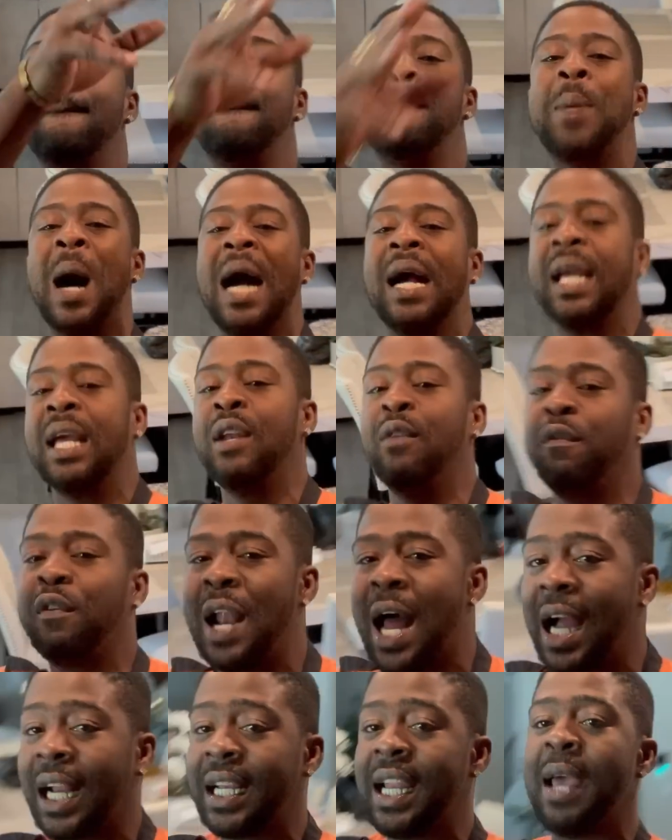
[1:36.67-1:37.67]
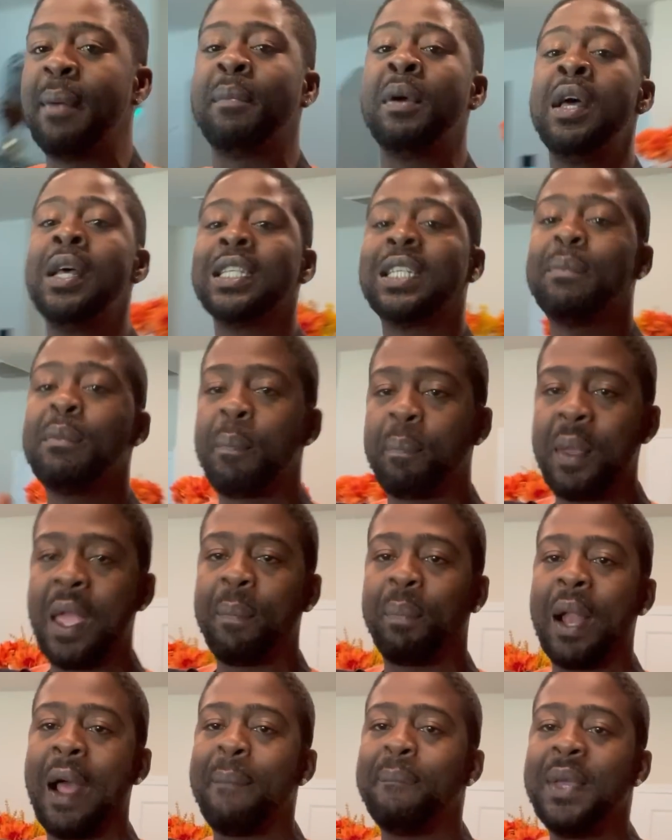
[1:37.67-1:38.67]
Banging vlog them. Some my
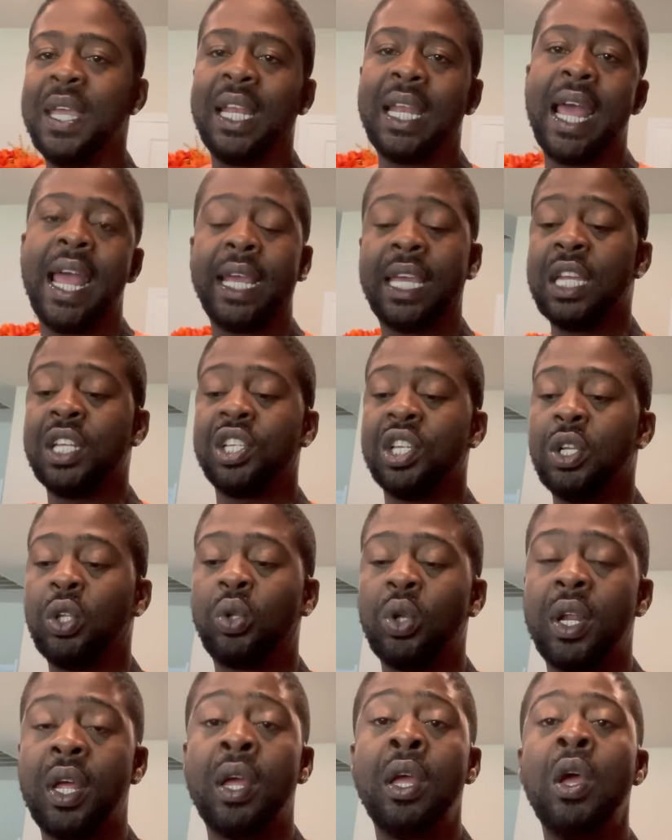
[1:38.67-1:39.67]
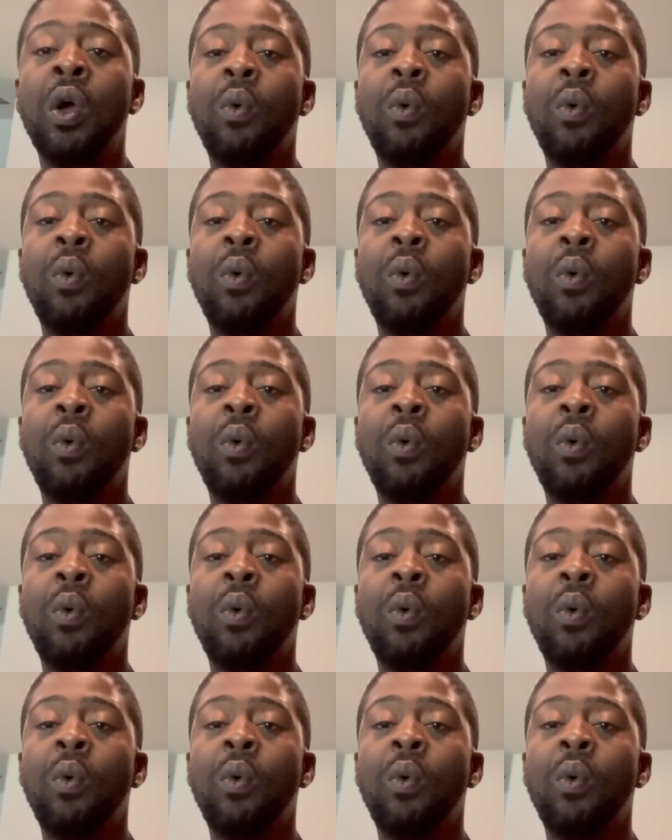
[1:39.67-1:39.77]
people are me in our kitchen today.